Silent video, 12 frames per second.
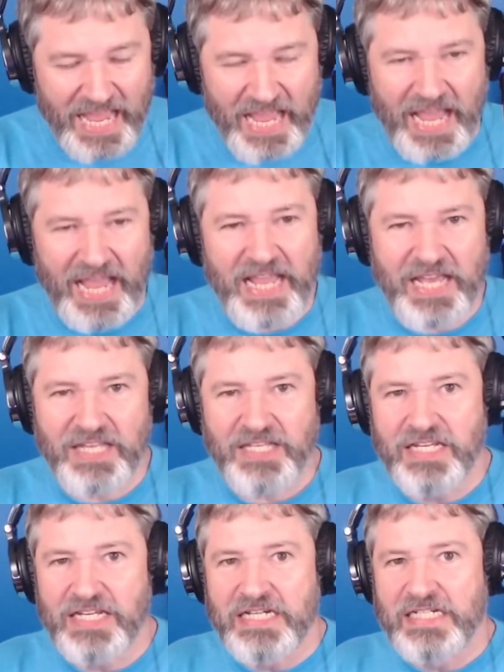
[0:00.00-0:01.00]
and
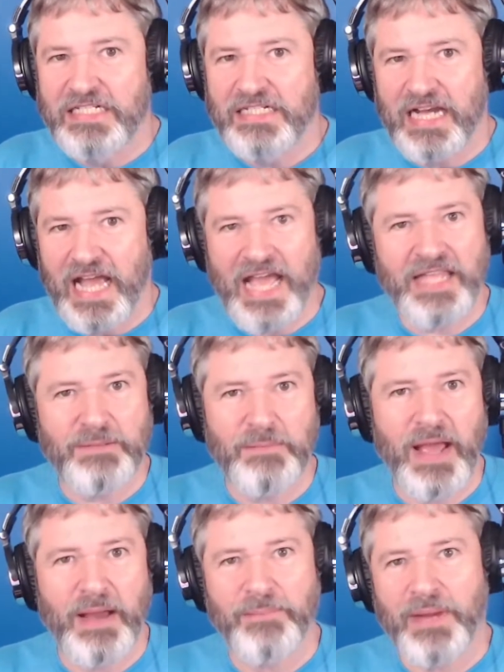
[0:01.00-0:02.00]
had the
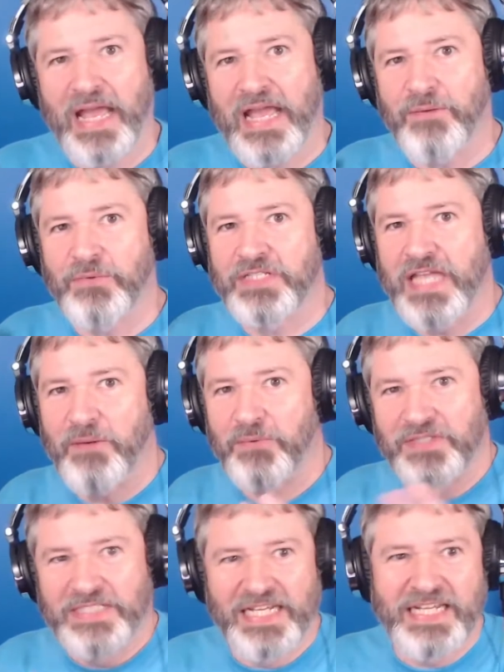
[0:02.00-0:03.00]
map and was able
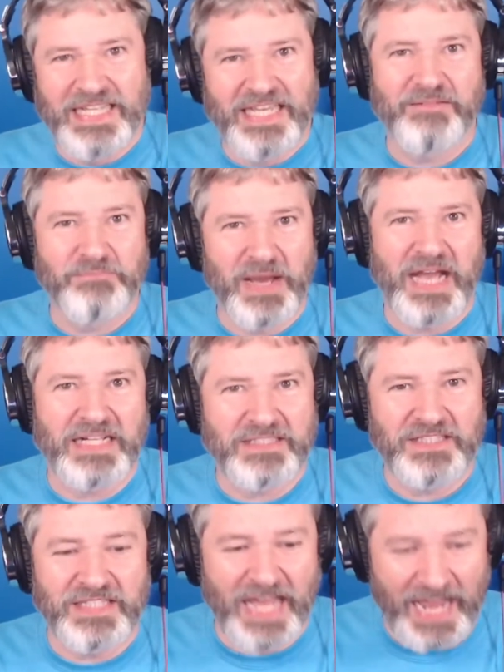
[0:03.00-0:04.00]
to get back to
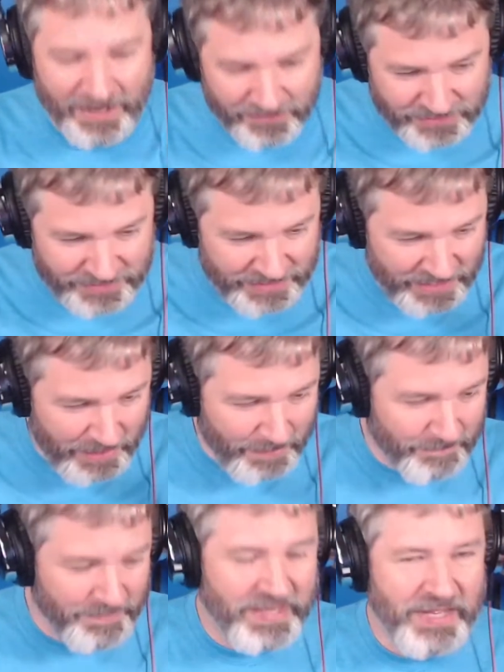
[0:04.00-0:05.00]
the house
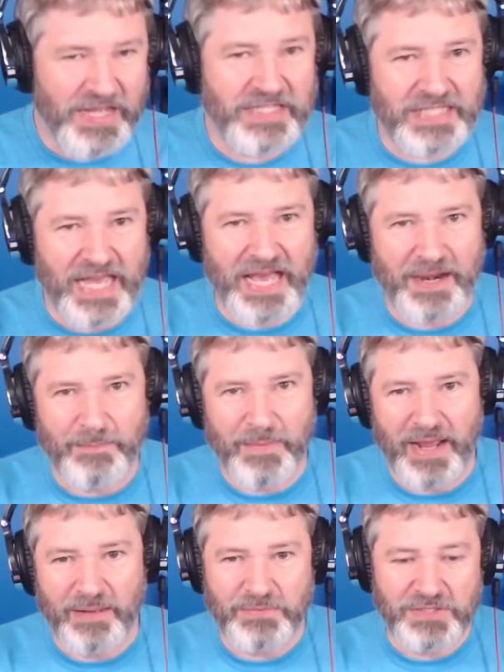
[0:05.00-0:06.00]
because I had a
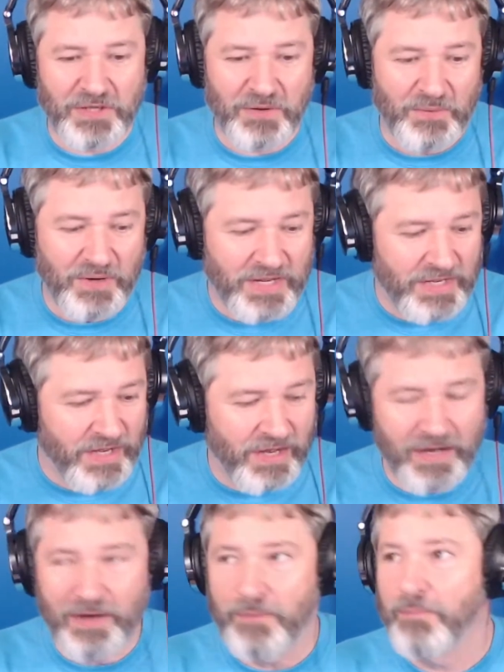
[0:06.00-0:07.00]
map. So
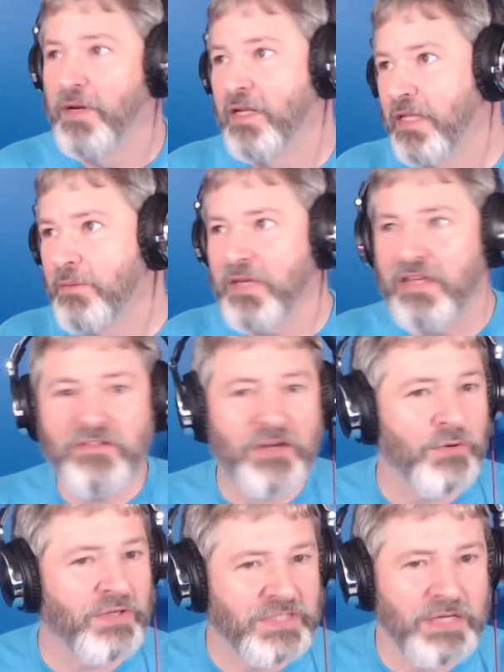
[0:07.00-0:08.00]
let me give you a
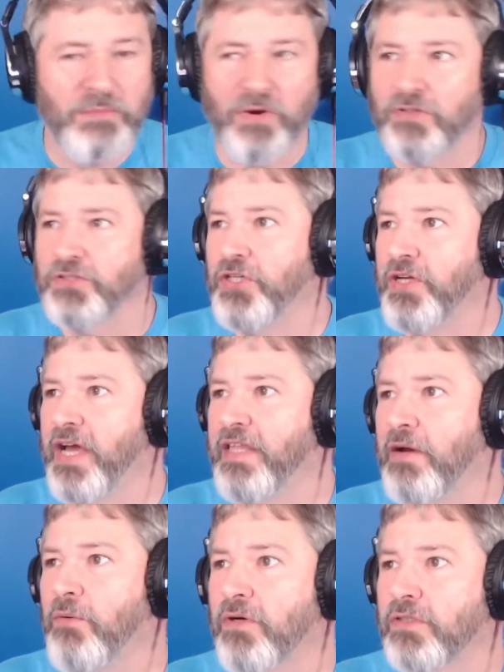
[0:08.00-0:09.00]
quick demo. I'll show you how
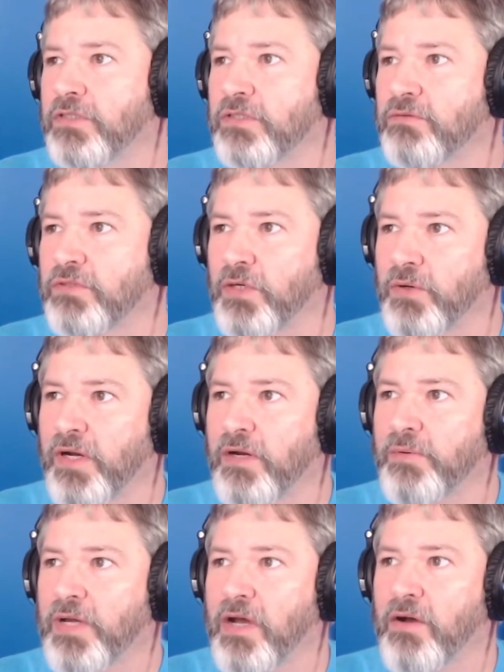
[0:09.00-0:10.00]
that works. So here
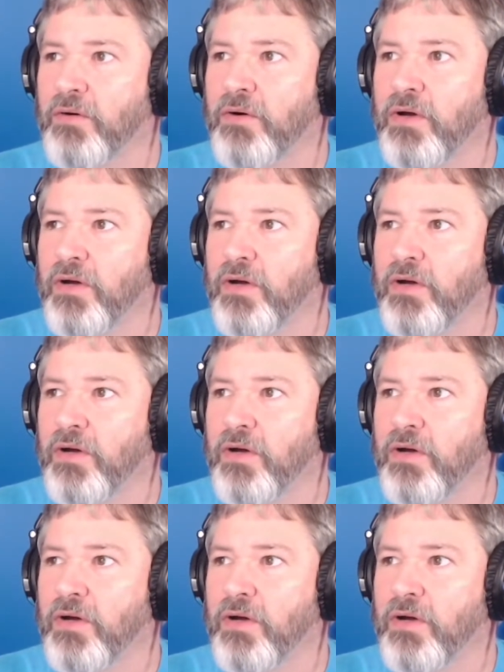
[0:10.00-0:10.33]
we go.